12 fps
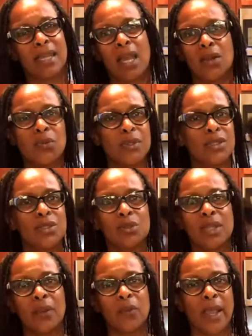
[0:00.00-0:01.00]
I don't want to do
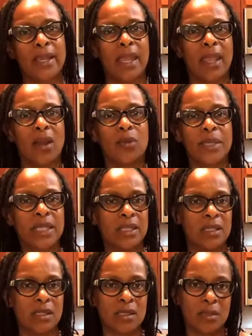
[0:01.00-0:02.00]
that right now
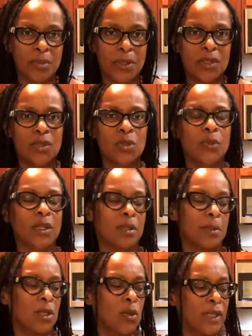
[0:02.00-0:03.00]
because pretty soon we're going to be
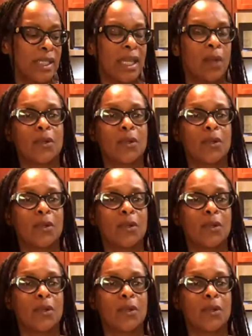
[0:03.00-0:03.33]
going down.